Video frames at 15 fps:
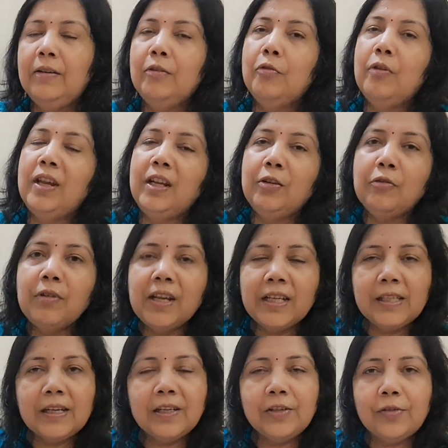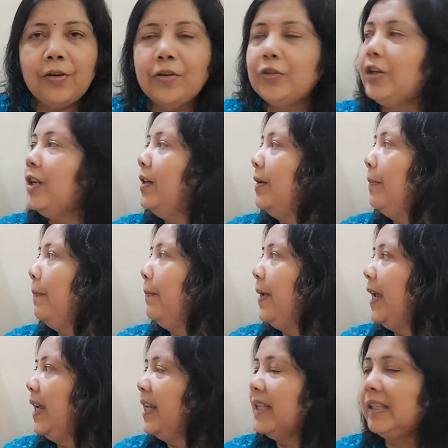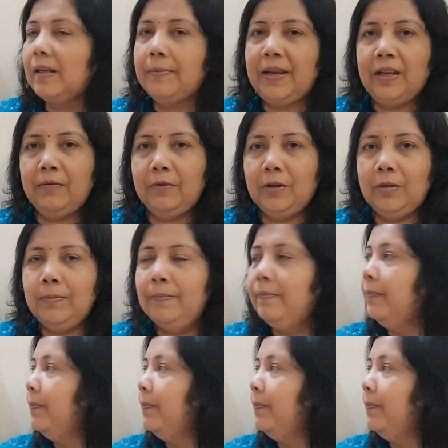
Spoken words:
Going to is construction, bake is the main verb.